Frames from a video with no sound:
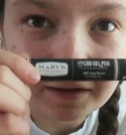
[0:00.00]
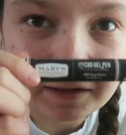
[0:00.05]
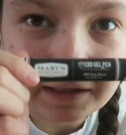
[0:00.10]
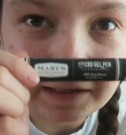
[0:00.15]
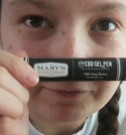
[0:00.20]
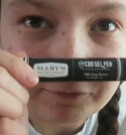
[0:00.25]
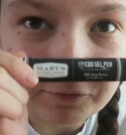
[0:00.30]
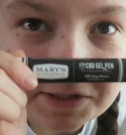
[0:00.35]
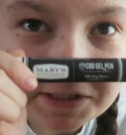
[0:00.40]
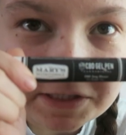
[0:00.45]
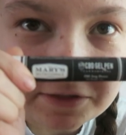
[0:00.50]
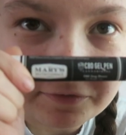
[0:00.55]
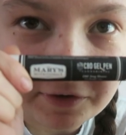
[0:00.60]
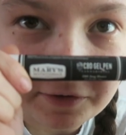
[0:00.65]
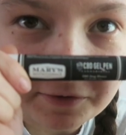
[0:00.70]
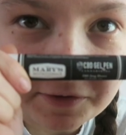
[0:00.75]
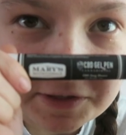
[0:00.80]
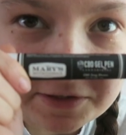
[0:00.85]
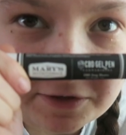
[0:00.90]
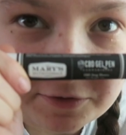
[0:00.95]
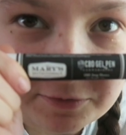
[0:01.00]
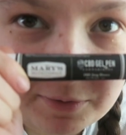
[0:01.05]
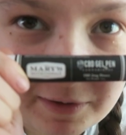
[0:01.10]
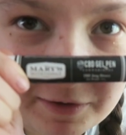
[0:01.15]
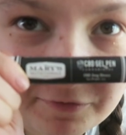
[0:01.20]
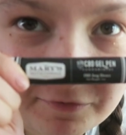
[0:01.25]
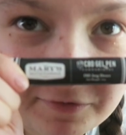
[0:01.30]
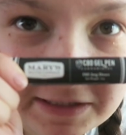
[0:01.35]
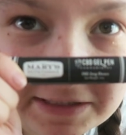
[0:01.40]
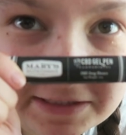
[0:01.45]
Never wants to focus, so I have to put
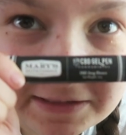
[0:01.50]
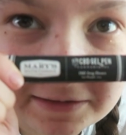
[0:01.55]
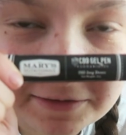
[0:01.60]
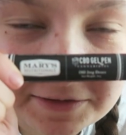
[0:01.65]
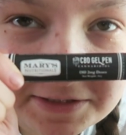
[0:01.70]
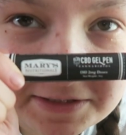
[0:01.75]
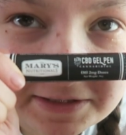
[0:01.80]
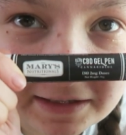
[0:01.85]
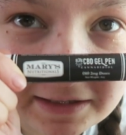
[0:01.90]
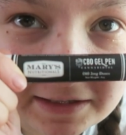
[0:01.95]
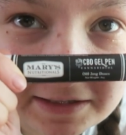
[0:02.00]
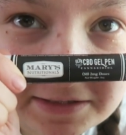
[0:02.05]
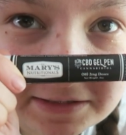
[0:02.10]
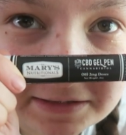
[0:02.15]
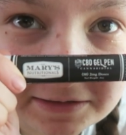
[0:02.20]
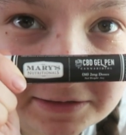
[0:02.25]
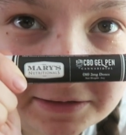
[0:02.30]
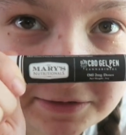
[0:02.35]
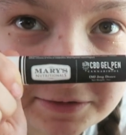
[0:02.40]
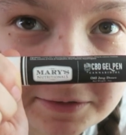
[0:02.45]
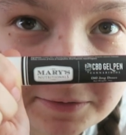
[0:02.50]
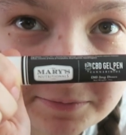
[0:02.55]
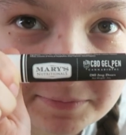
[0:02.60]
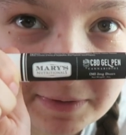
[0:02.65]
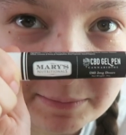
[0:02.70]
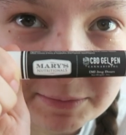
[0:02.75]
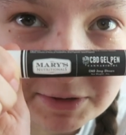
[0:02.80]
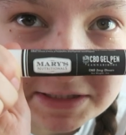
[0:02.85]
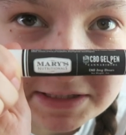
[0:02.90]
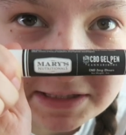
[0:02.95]
my face close to get it to do
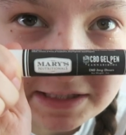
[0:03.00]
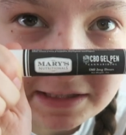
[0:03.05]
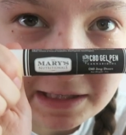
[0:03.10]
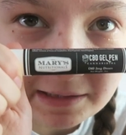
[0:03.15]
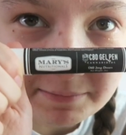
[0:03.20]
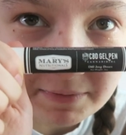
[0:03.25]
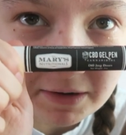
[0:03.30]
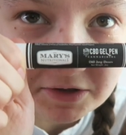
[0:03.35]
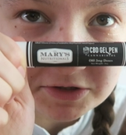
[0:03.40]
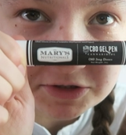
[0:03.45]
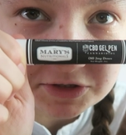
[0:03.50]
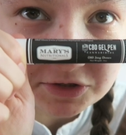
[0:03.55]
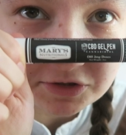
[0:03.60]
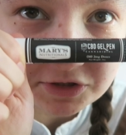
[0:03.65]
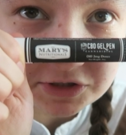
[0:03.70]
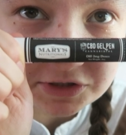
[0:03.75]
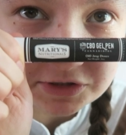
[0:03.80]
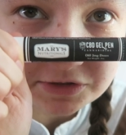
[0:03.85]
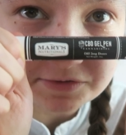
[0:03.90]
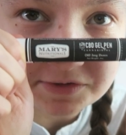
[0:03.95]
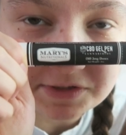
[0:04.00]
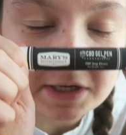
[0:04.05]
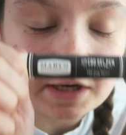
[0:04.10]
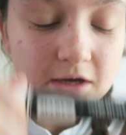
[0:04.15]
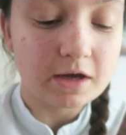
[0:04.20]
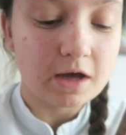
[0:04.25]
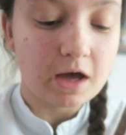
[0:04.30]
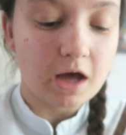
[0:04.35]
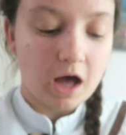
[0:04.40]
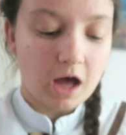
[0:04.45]
maybe sit there. Mary's Nutritionals.
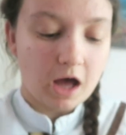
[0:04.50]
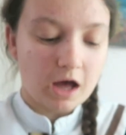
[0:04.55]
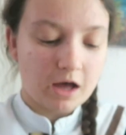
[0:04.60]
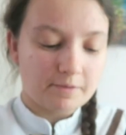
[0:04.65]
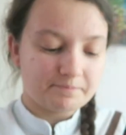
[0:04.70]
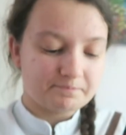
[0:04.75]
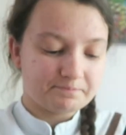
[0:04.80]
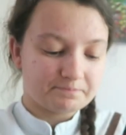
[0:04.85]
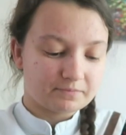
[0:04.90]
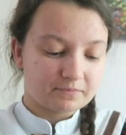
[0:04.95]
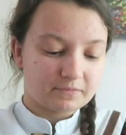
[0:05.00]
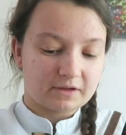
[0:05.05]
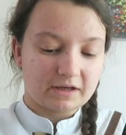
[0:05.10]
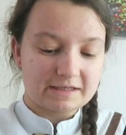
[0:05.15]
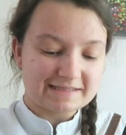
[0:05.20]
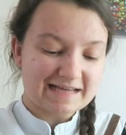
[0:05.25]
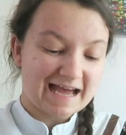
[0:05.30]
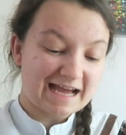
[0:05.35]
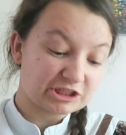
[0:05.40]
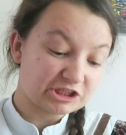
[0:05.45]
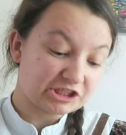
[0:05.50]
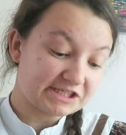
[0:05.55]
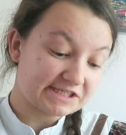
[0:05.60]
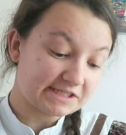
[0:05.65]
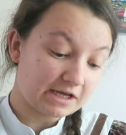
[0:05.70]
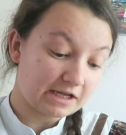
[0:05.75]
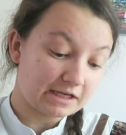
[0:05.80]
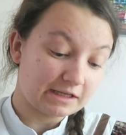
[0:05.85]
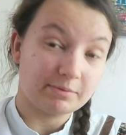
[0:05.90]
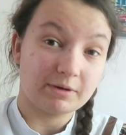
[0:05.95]
It's actually
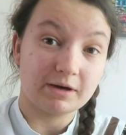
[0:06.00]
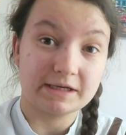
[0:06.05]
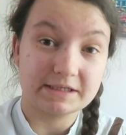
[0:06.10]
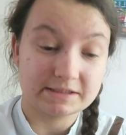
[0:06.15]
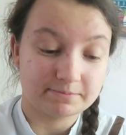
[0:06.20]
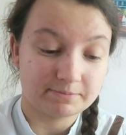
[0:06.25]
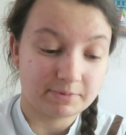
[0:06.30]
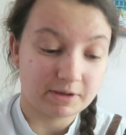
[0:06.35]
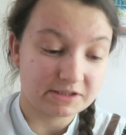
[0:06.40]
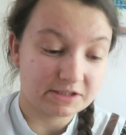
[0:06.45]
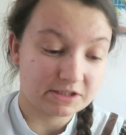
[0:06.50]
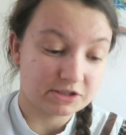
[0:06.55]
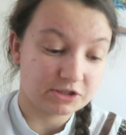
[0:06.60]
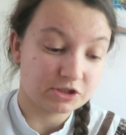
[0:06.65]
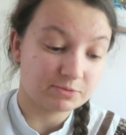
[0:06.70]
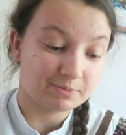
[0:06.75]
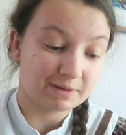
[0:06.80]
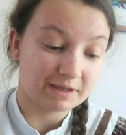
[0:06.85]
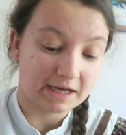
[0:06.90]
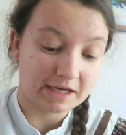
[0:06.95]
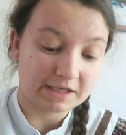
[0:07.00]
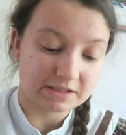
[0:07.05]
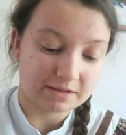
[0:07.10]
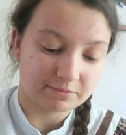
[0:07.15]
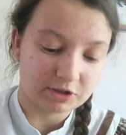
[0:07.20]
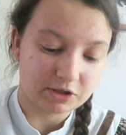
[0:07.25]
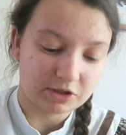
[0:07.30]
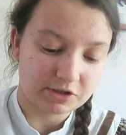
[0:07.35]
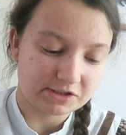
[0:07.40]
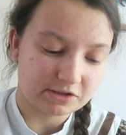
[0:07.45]
slightly past its use by date, so
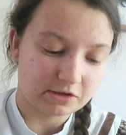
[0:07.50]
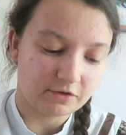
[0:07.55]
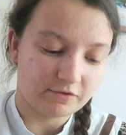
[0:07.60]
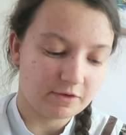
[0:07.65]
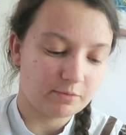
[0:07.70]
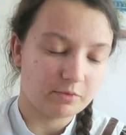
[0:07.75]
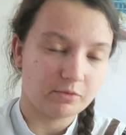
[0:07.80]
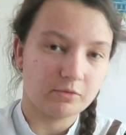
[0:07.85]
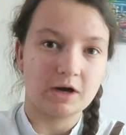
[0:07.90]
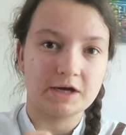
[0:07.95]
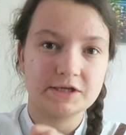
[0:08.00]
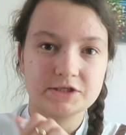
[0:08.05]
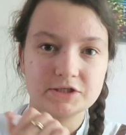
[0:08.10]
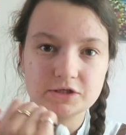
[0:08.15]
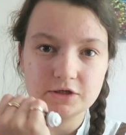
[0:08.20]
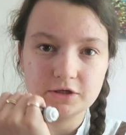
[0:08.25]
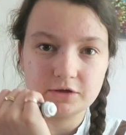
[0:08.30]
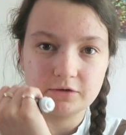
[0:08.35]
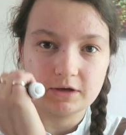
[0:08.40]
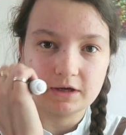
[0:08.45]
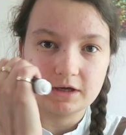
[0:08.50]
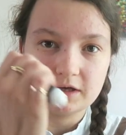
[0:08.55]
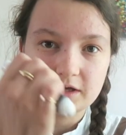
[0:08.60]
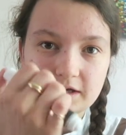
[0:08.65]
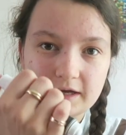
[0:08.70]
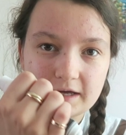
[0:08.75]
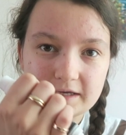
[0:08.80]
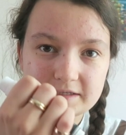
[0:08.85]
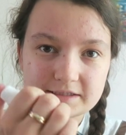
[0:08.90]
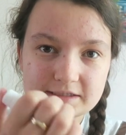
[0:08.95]
I'm gonna use a lot of it. But what I do
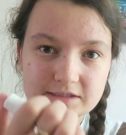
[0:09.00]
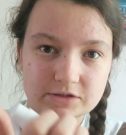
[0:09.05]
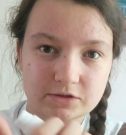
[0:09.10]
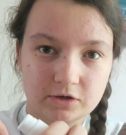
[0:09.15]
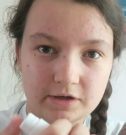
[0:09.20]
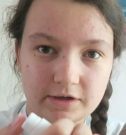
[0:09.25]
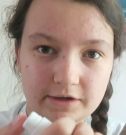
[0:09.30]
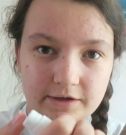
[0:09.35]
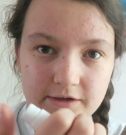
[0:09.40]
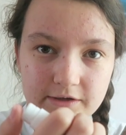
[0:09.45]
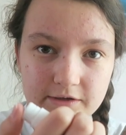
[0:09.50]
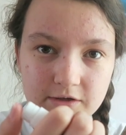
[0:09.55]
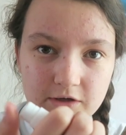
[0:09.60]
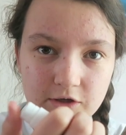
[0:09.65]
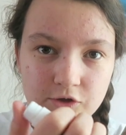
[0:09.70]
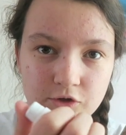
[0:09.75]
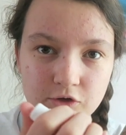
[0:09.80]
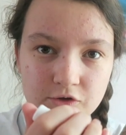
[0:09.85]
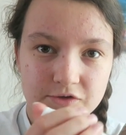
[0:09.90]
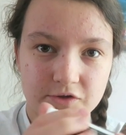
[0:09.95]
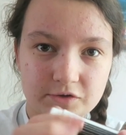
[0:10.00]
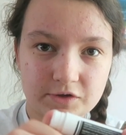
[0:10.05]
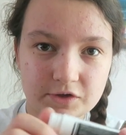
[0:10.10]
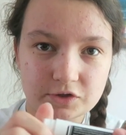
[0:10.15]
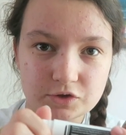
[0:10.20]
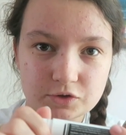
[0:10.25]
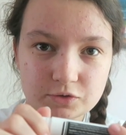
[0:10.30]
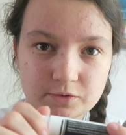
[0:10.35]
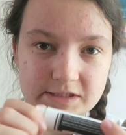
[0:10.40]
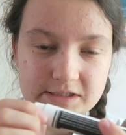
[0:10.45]
is it's got a nozzle that
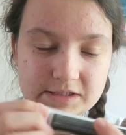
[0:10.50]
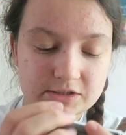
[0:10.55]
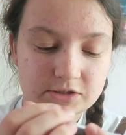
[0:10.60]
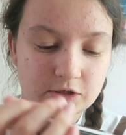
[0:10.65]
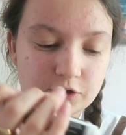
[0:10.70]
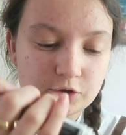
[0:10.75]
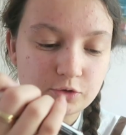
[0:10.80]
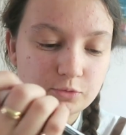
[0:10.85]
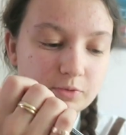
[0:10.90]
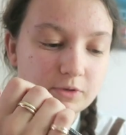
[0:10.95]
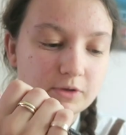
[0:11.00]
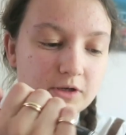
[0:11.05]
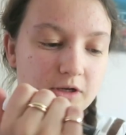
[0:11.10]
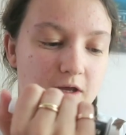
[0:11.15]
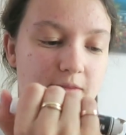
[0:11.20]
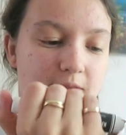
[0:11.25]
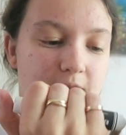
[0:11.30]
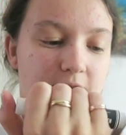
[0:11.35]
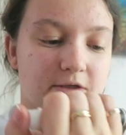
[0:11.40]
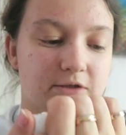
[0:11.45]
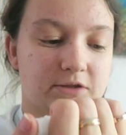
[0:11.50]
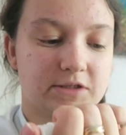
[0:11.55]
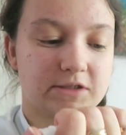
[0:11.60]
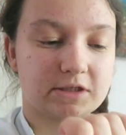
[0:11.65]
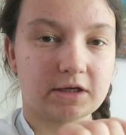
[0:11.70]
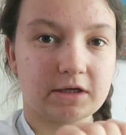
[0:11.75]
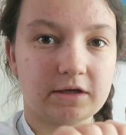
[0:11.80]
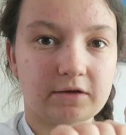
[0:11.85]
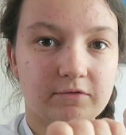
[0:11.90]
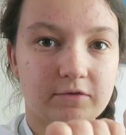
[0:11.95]
you twist to open and then you just
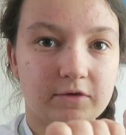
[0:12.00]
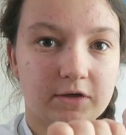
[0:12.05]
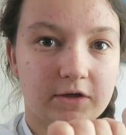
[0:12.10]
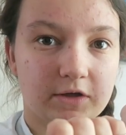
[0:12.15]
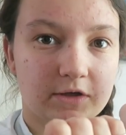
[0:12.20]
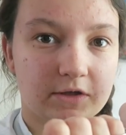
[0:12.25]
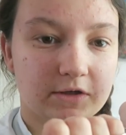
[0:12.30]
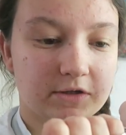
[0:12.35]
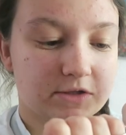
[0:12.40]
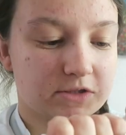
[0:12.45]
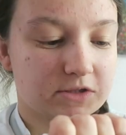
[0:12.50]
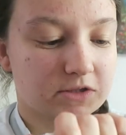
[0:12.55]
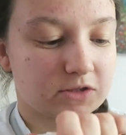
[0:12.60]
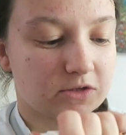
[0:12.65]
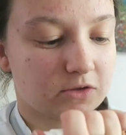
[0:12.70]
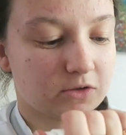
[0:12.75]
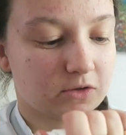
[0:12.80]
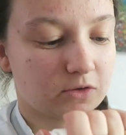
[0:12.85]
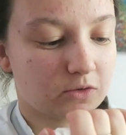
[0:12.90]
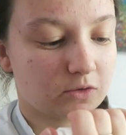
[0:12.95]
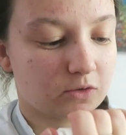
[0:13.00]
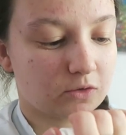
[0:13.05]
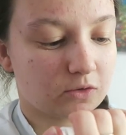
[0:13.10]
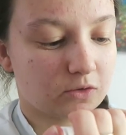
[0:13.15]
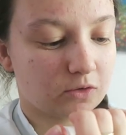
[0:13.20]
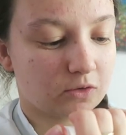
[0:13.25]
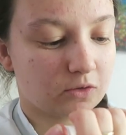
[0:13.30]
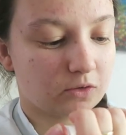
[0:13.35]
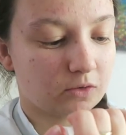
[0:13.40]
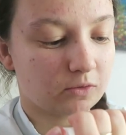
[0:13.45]
kind of
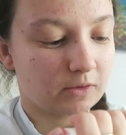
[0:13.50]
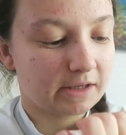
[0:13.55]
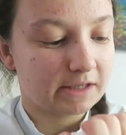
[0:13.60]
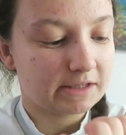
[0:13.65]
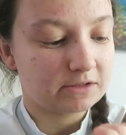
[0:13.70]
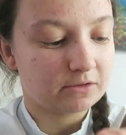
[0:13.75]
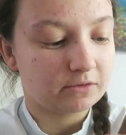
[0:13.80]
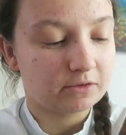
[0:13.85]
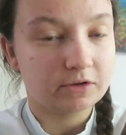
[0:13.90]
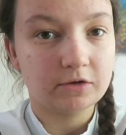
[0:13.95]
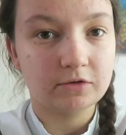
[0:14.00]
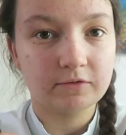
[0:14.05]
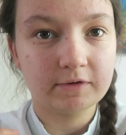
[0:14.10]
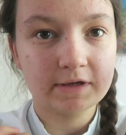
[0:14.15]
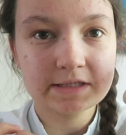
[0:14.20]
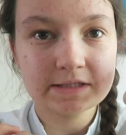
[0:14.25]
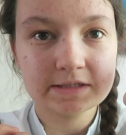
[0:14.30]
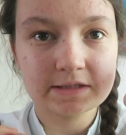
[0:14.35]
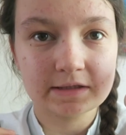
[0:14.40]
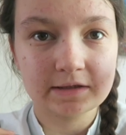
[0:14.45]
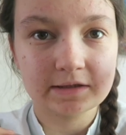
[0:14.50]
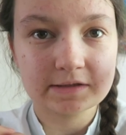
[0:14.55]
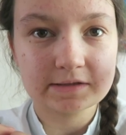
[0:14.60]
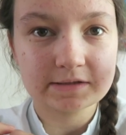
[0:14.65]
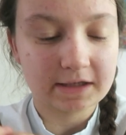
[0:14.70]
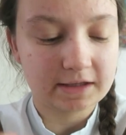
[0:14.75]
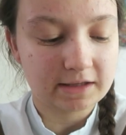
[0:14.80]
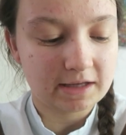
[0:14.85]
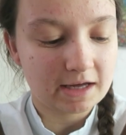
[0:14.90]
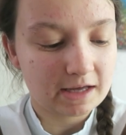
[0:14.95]
squirt it on your wrist. It
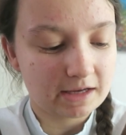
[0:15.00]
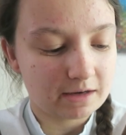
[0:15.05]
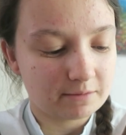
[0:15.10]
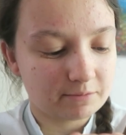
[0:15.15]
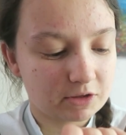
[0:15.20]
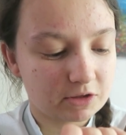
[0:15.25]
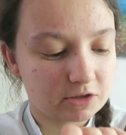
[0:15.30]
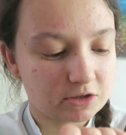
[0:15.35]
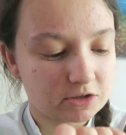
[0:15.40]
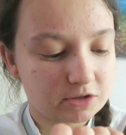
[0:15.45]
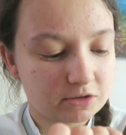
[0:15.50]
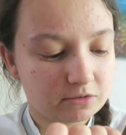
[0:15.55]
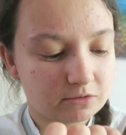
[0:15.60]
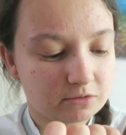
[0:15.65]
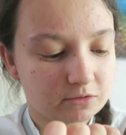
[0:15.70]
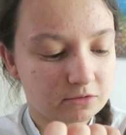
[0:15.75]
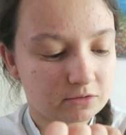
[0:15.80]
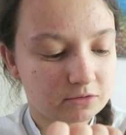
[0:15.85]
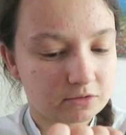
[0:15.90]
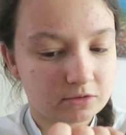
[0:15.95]
looks like that. And I'm gonna do